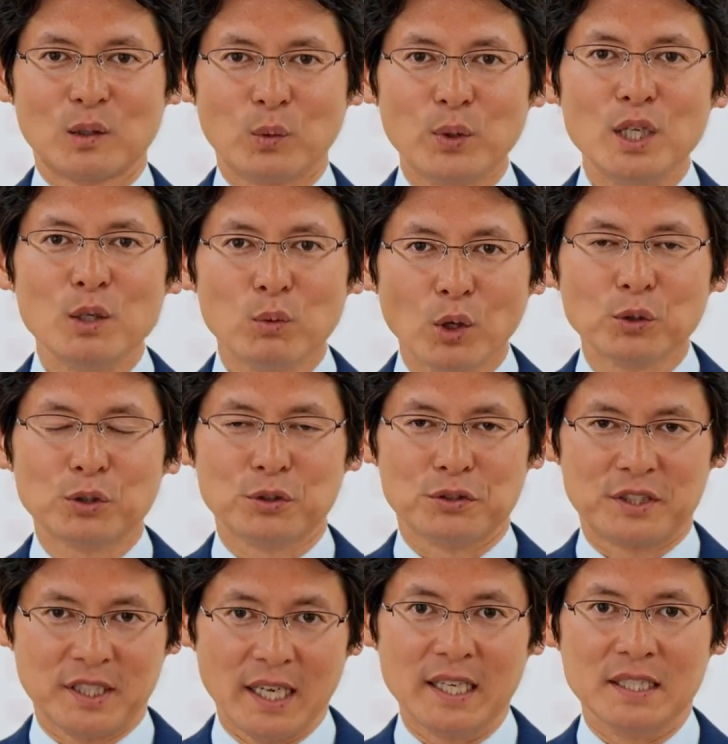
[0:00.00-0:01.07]
We want to
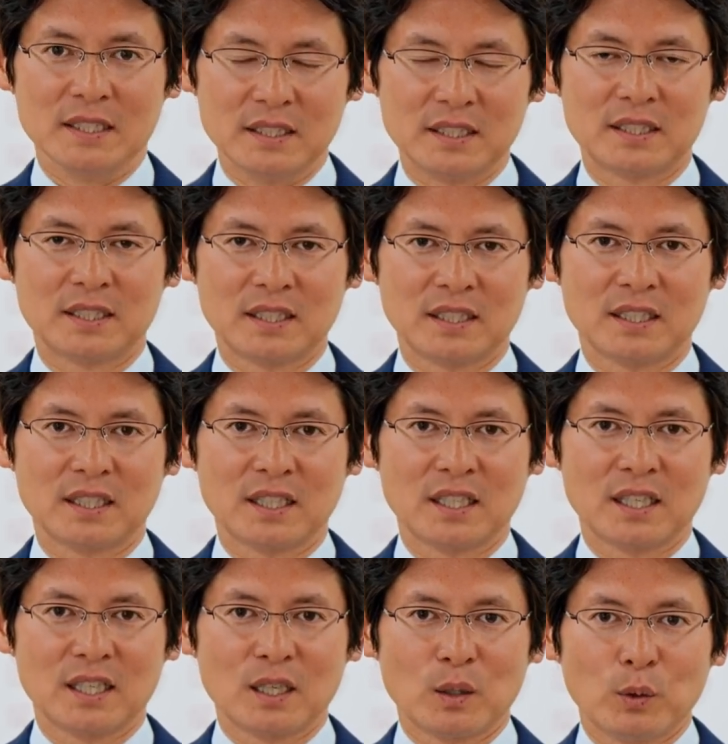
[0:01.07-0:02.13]
change.
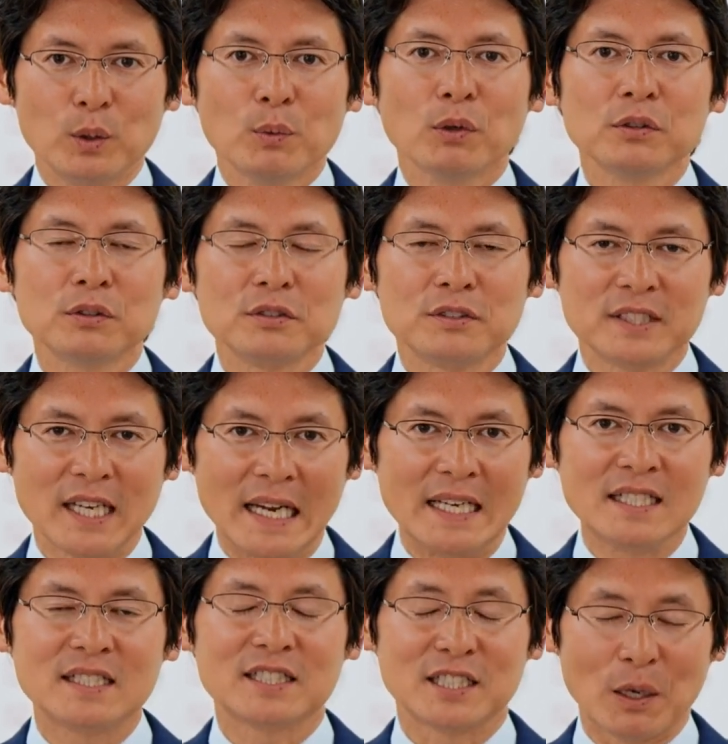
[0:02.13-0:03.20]
We want to
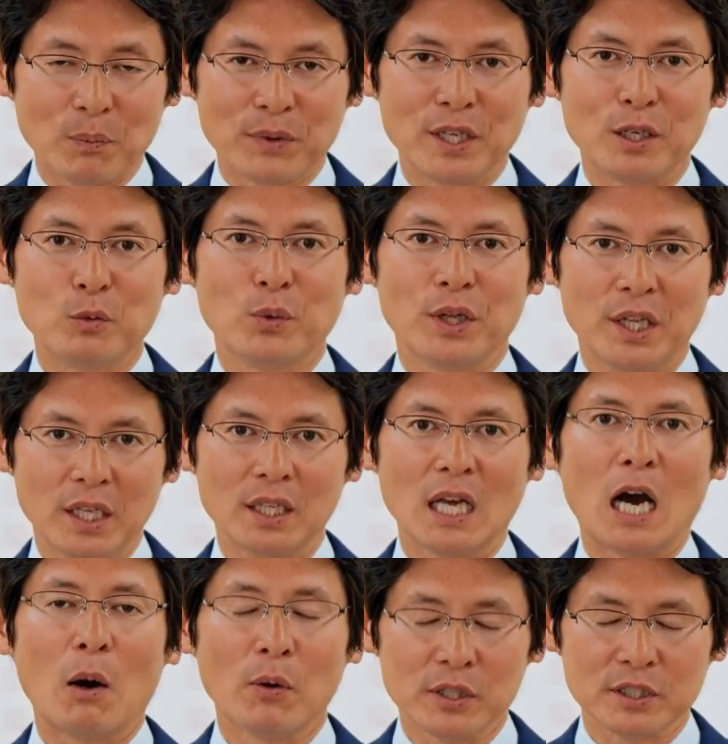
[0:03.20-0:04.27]
change something within
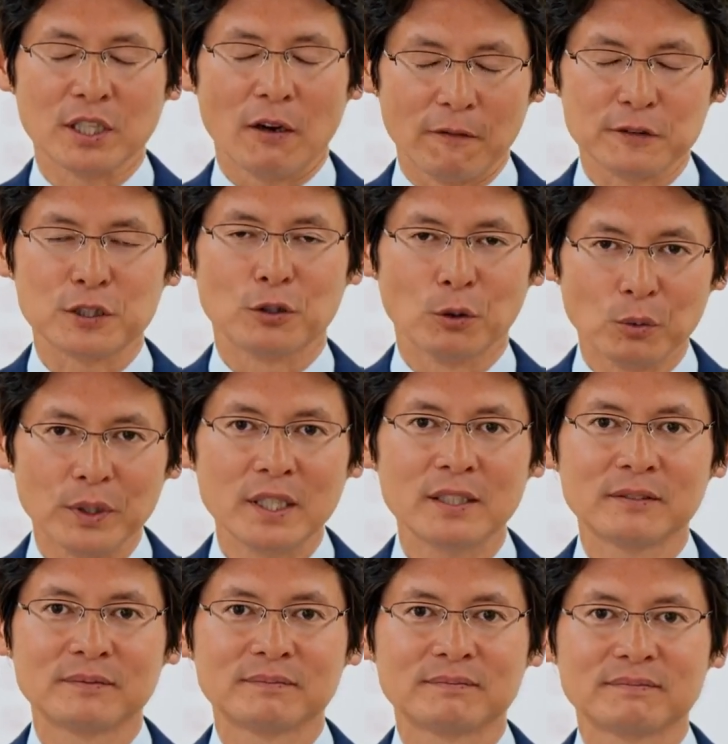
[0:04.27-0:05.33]
ourselves, don't
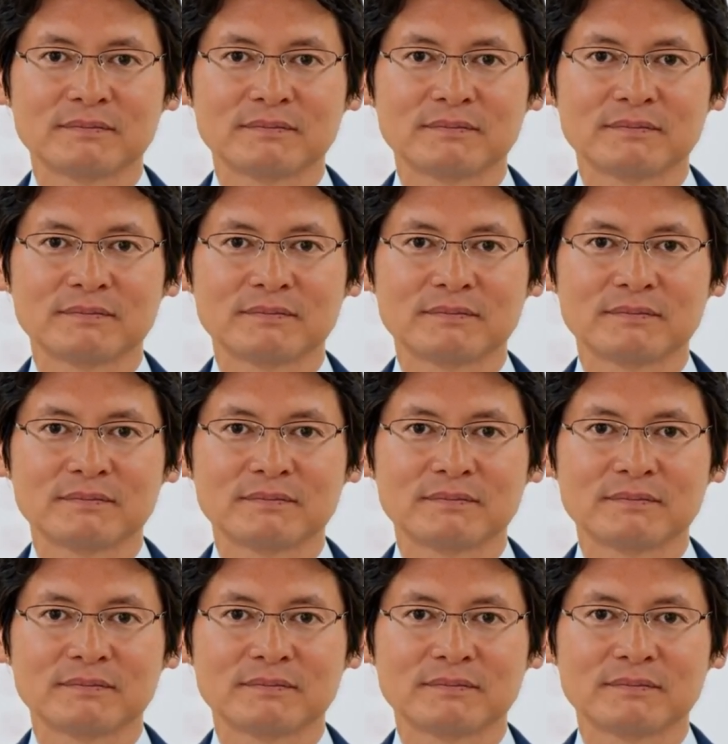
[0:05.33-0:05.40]
we?